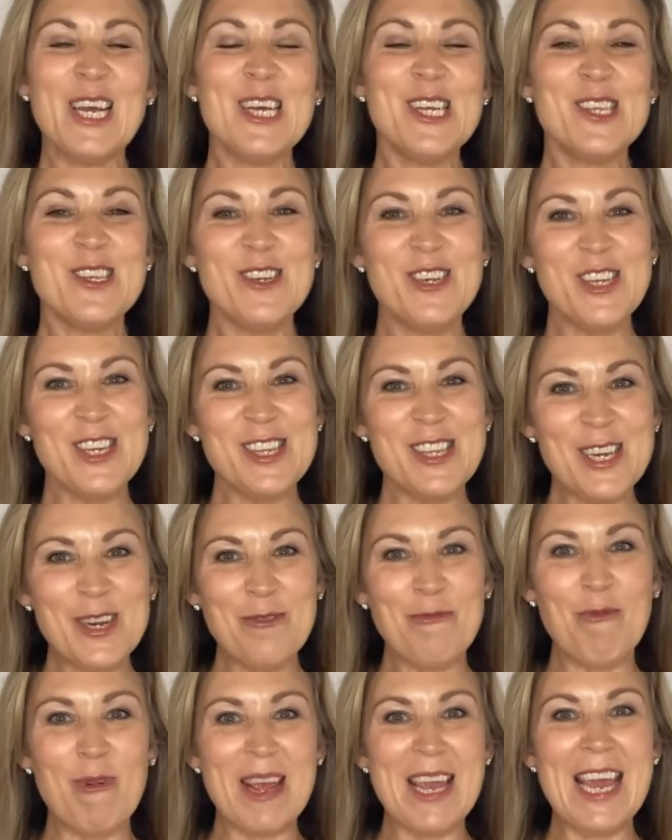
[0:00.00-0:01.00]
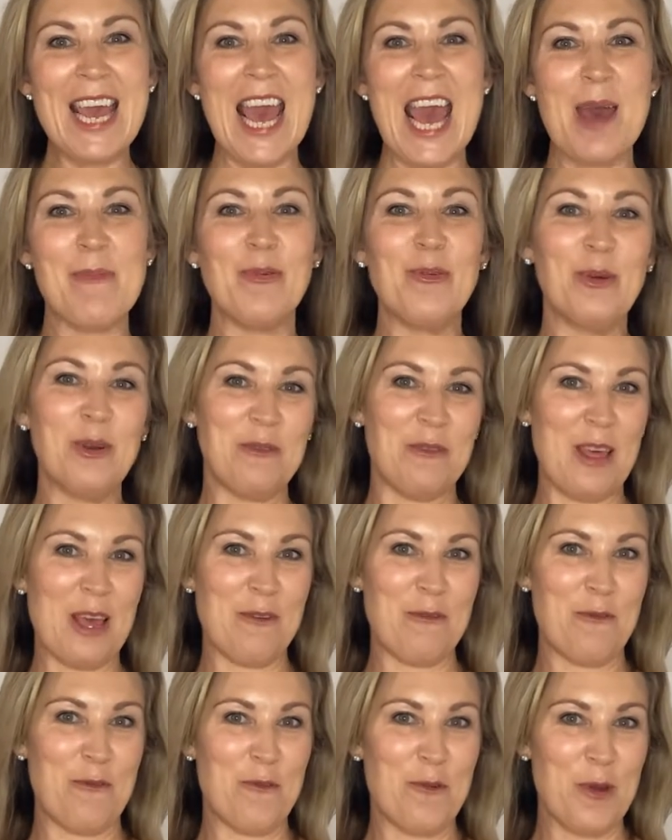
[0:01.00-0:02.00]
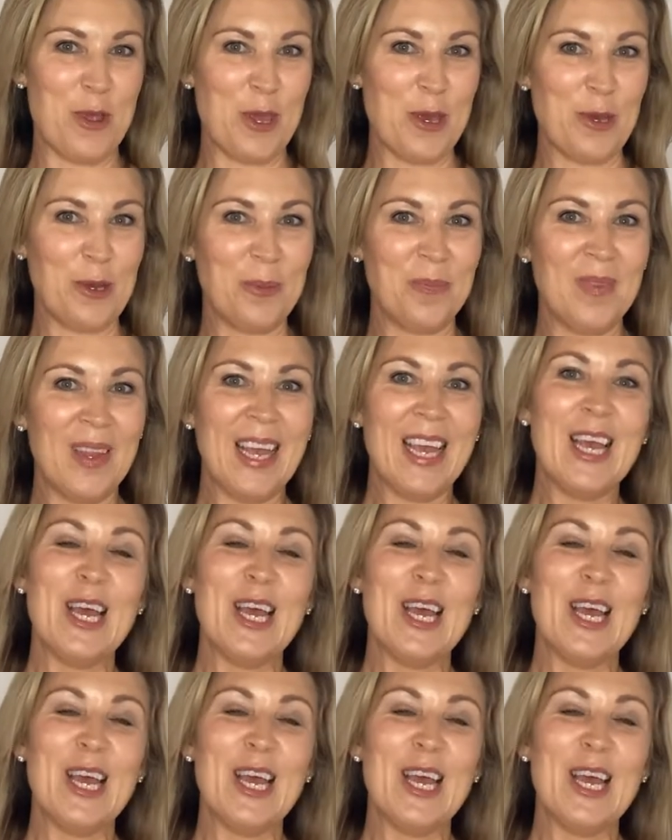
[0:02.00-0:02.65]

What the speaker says: So just to recap all of that for you,